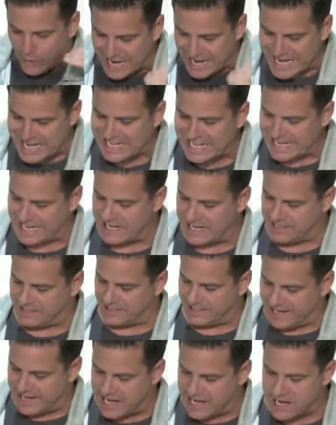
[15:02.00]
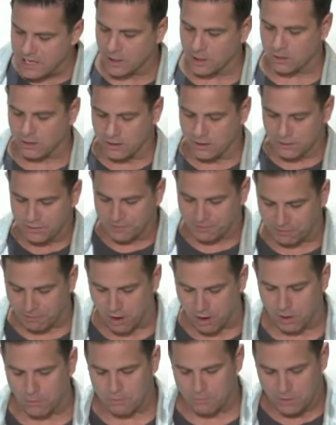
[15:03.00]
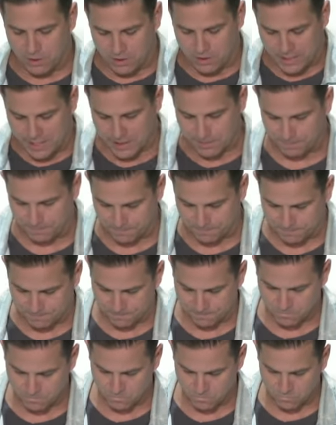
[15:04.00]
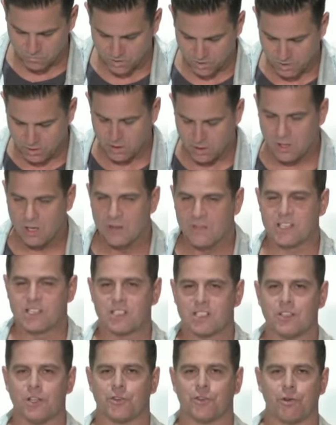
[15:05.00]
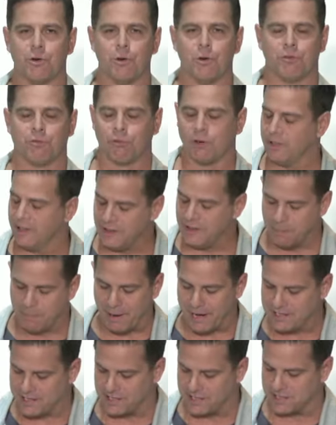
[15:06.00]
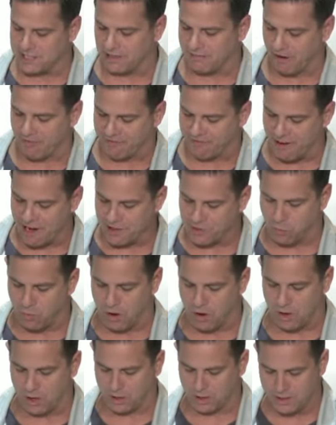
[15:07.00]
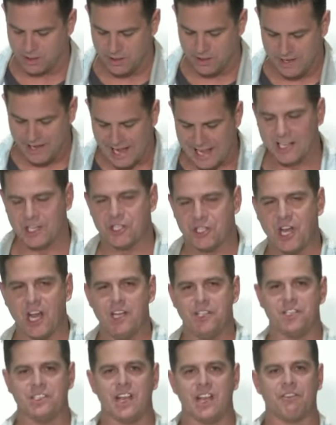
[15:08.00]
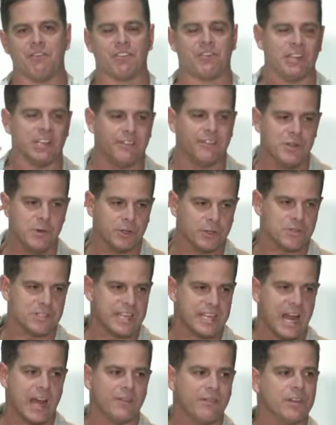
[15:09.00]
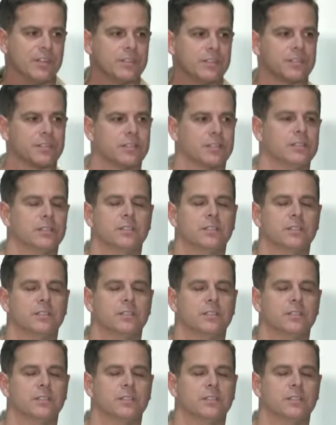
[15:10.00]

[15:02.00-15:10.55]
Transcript: we need to hear from him. This is the truth, really, the basis of our faith walk. And it changes everything if you understand this.